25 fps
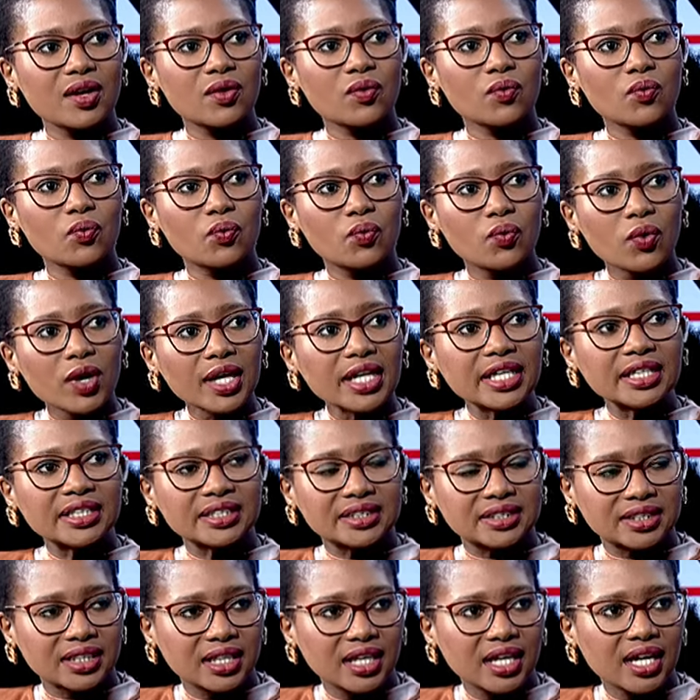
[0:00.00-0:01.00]

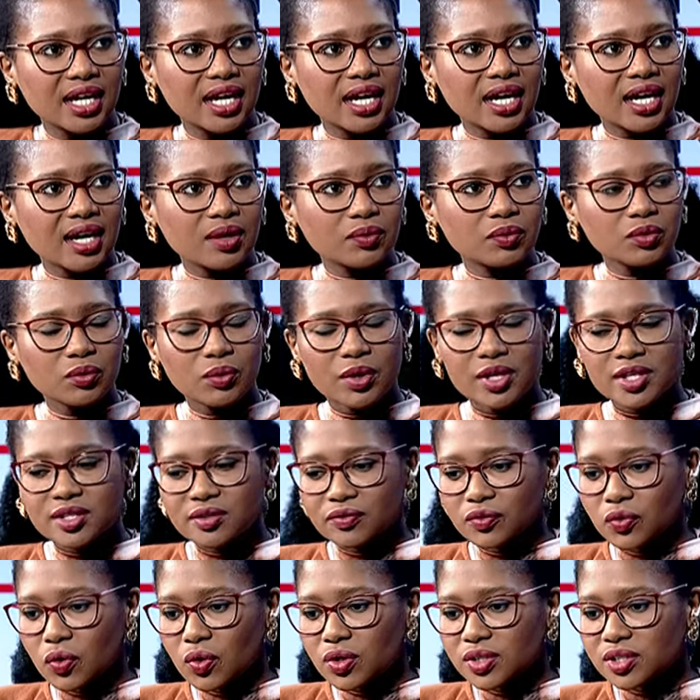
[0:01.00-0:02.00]
Woolies. Uh, Woolworths,
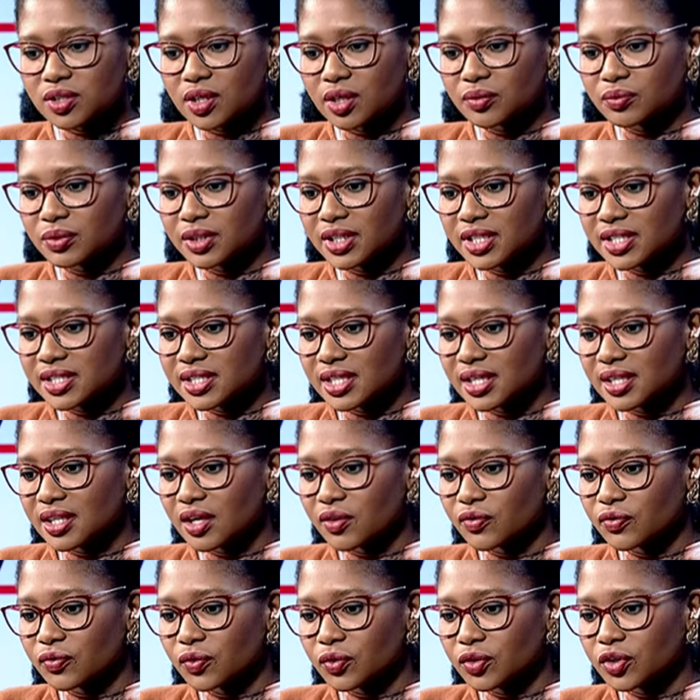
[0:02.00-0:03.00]
of course, are releasing
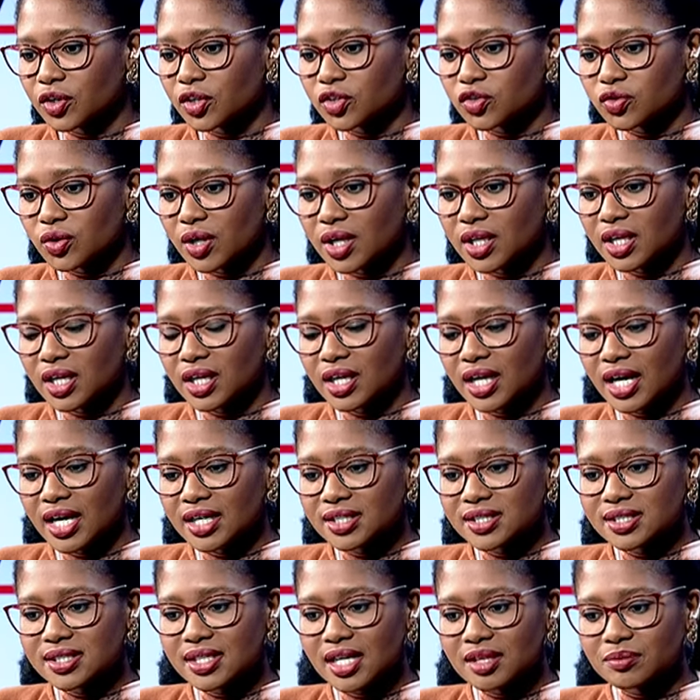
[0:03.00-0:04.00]
their full year trading uh,
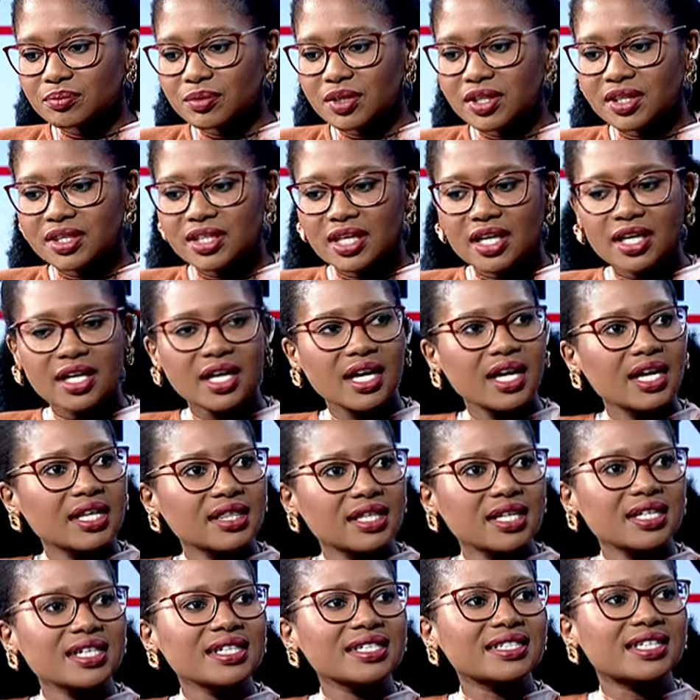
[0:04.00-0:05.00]
statement there.
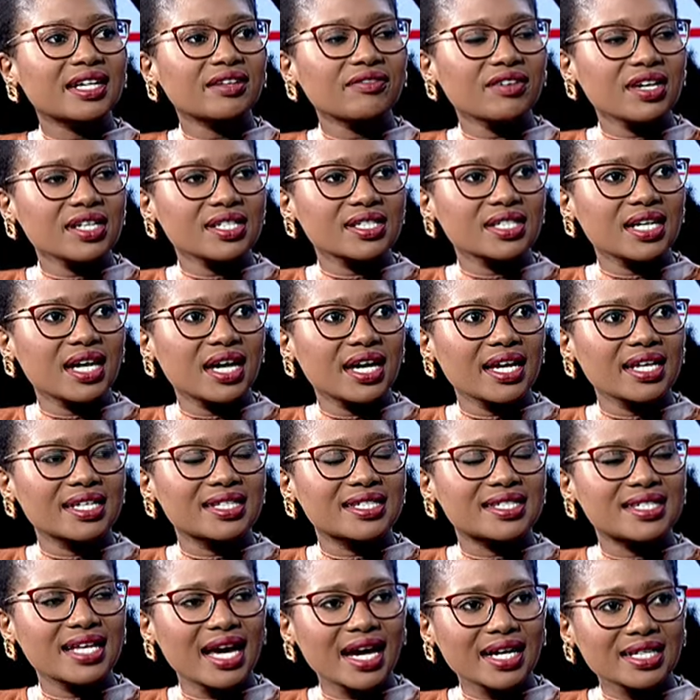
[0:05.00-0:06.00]
They didn't give us uh,
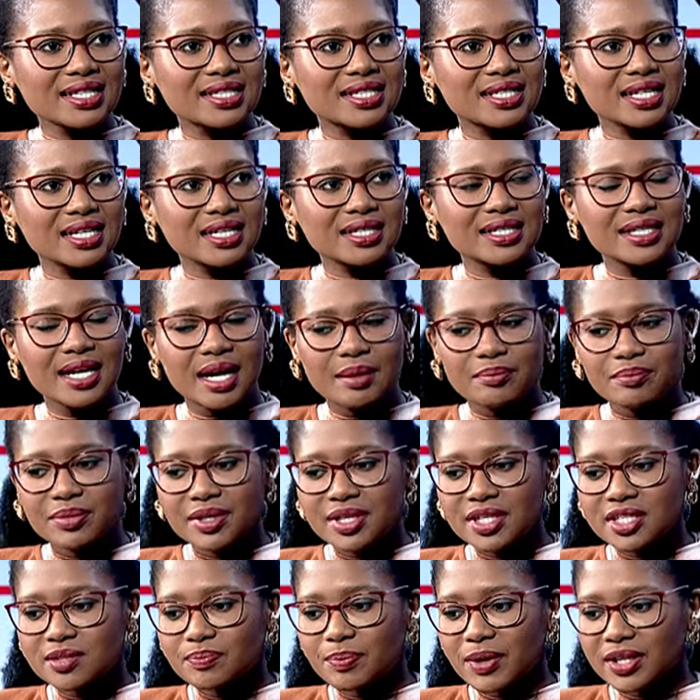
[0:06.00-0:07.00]
exact
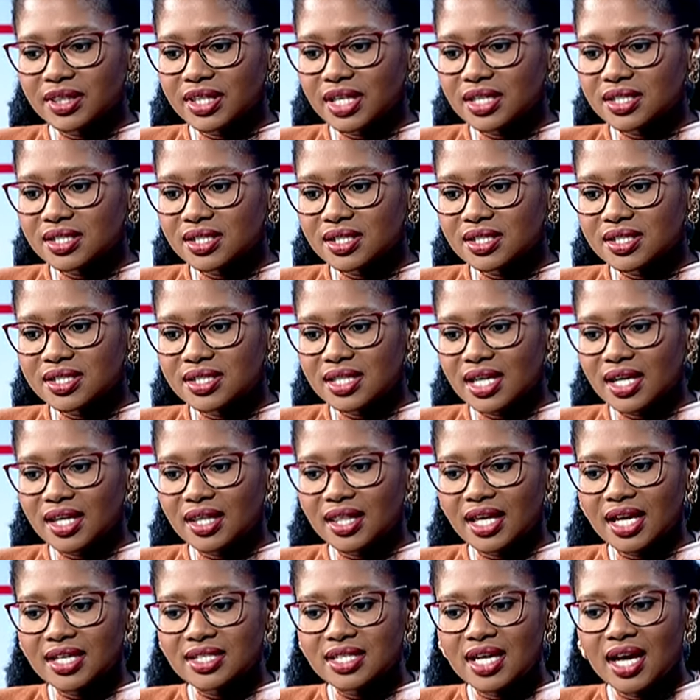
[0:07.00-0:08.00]
numbers, but they did say
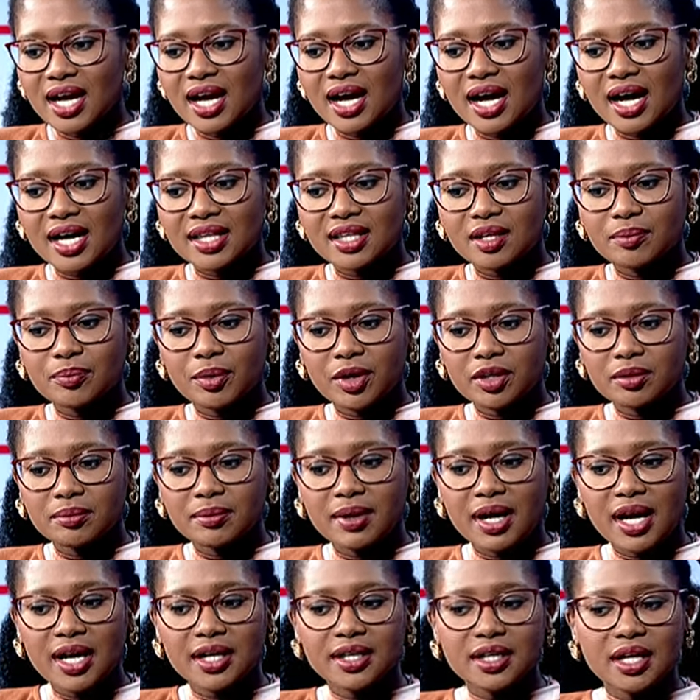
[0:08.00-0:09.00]
that uh, their bottom
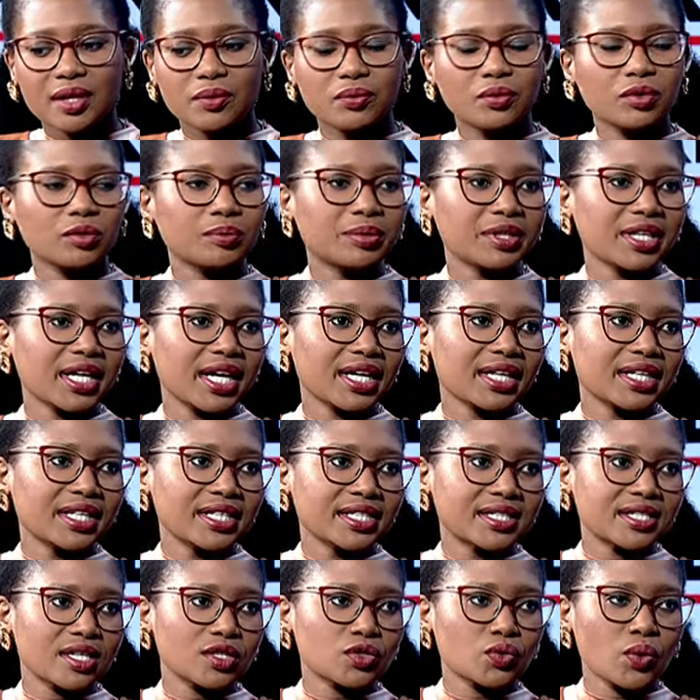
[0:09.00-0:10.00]
line will be at
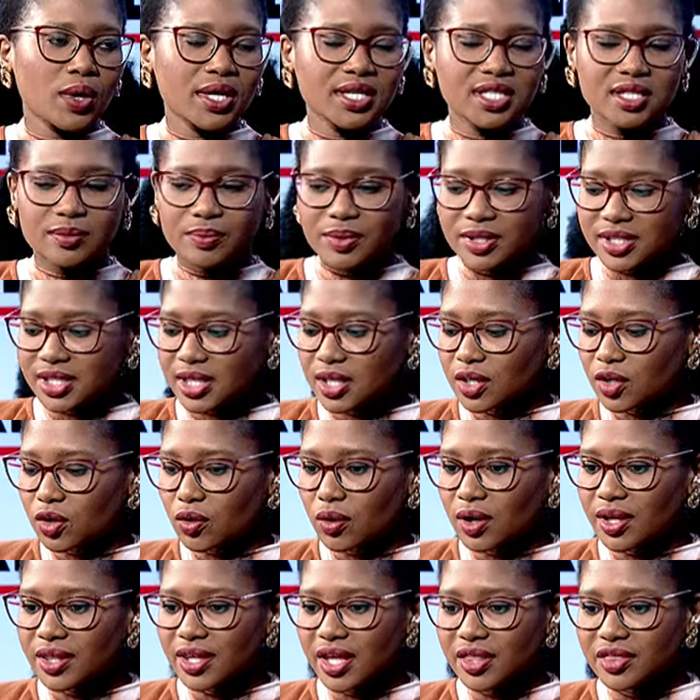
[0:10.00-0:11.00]
least 20% uh,
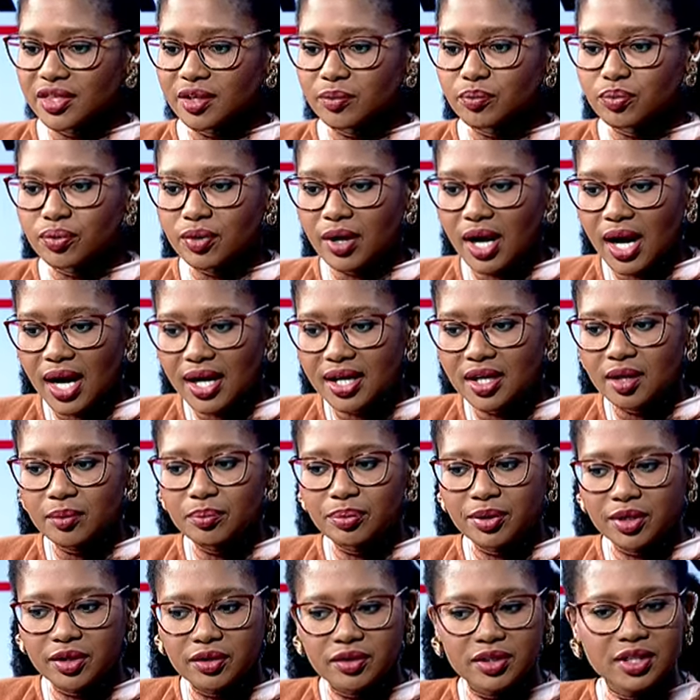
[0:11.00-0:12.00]
lower than the prior
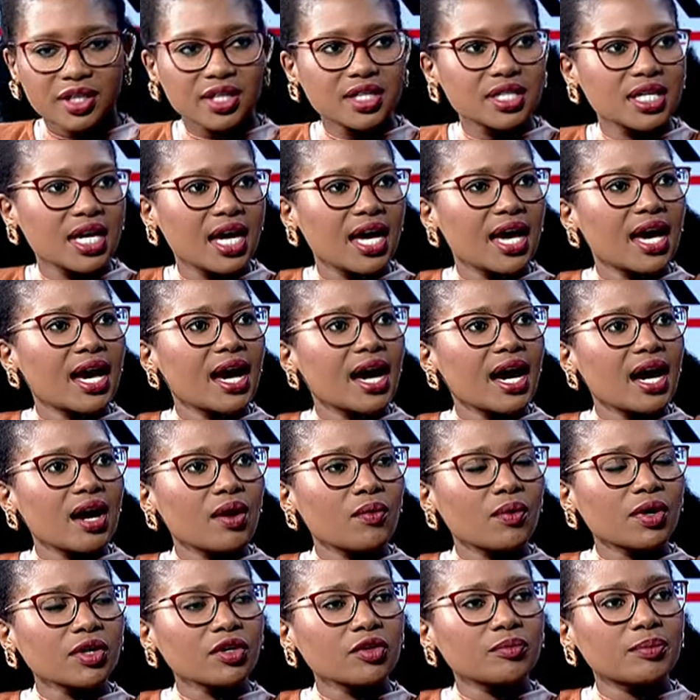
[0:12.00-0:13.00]
period. Uh,
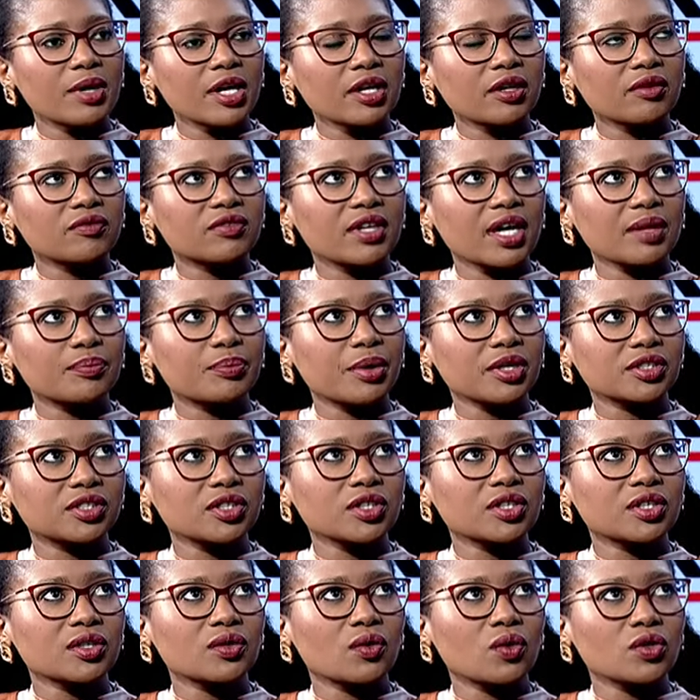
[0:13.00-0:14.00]
what do you make of that,
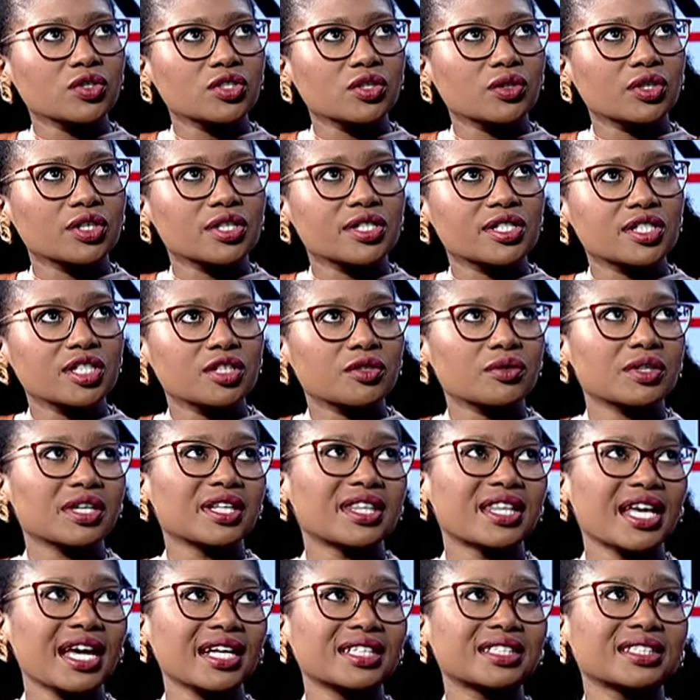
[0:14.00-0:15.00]
particularly mm-hmm. also
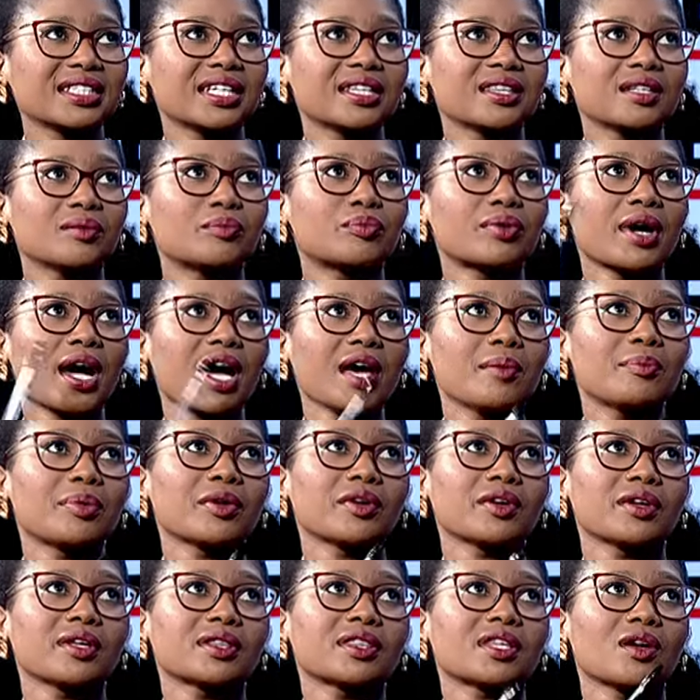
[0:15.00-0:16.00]
considering that in the prior
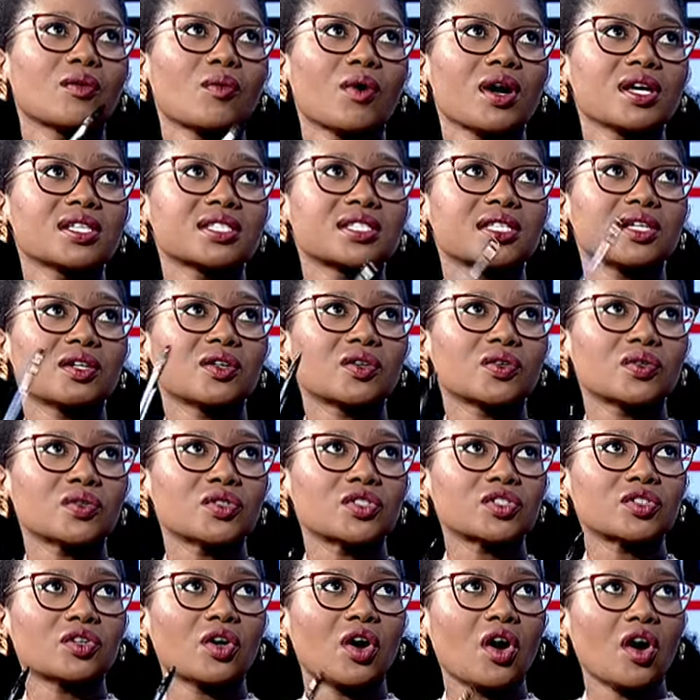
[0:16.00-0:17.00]
period there was the
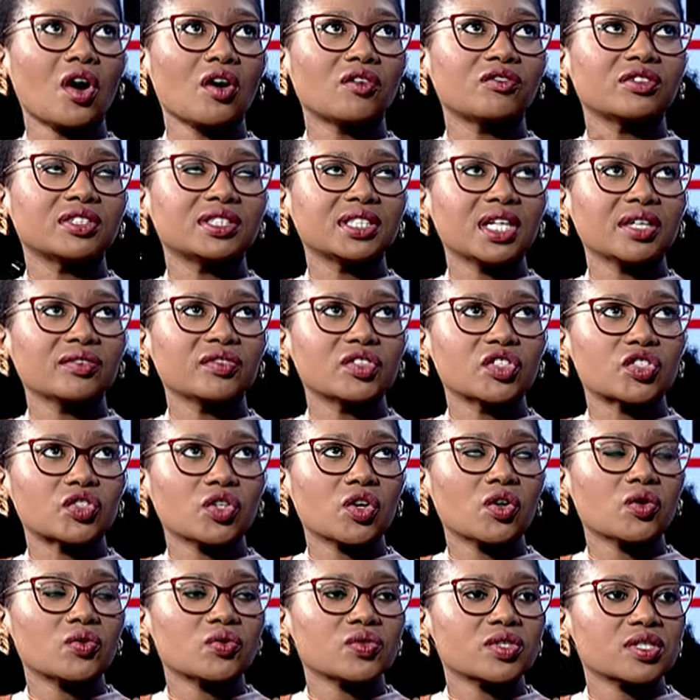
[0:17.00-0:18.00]
inclusion of David
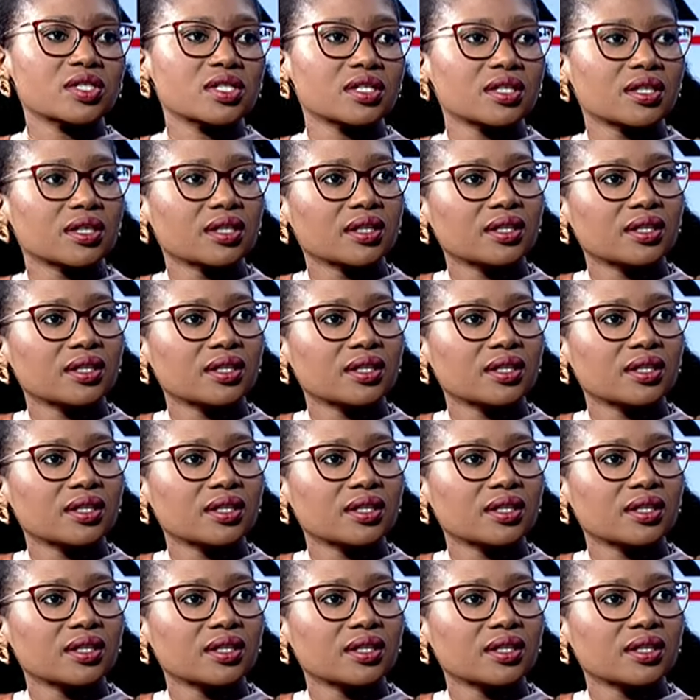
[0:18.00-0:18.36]
Jones?